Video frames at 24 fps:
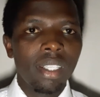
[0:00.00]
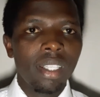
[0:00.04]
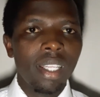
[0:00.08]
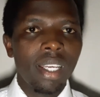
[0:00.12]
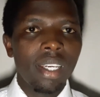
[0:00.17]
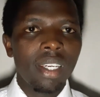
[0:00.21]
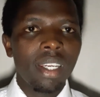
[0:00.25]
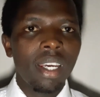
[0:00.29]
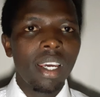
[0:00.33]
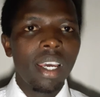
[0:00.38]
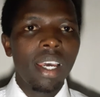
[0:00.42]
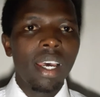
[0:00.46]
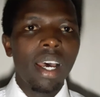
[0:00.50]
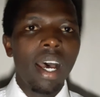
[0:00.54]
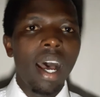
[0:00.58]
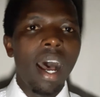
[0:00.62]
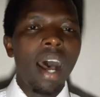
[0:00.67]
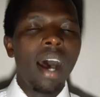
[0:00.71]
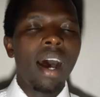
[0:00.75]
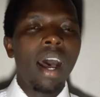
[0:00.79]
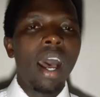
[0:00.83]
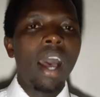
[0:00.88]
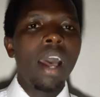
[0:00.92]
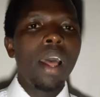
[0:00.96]
That
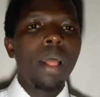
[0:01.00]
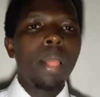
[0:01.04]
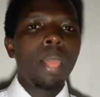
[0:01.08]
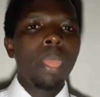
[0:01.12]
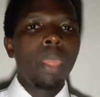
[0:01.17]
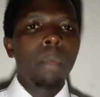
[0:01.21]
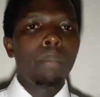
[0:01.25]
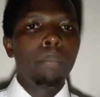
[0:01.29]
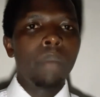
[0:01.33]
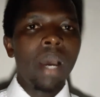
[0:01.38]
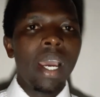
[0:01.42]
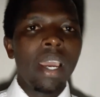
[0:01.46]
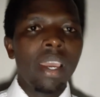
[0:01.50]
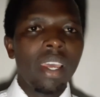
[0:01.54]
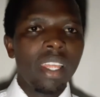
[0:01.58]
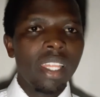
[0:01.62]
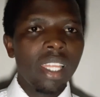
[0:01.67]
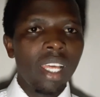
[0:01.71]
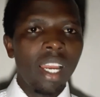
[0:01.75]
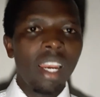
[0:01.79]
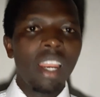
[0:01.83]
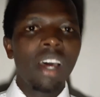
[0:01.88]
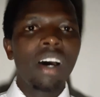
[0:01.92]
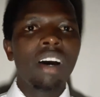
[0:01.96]
by
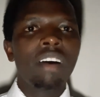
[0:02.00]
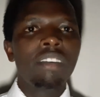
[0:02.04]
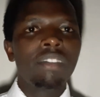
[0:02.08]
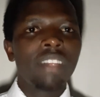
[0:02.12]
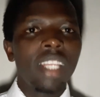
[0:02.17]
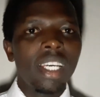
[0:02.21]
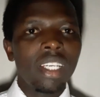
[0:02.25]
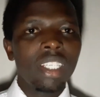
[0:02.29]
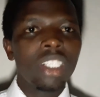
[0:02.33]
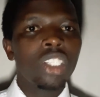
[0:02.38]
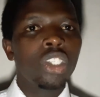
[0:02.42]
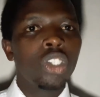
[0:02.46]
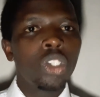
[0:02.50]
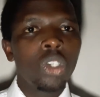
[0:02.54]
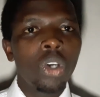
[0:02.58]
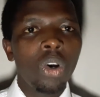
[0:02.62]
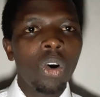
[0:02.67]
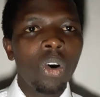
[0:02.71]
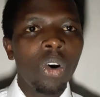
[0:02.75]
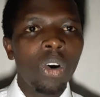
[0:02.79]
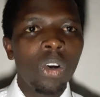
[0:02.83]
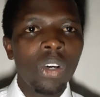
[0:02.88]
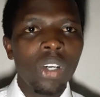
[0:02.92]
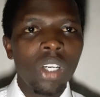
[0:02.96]
the love that he
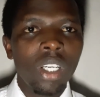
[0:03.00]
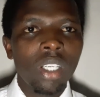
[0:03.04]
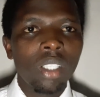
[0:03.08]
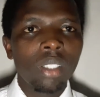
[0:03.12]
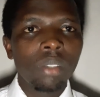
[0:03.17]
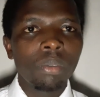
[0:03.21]
showed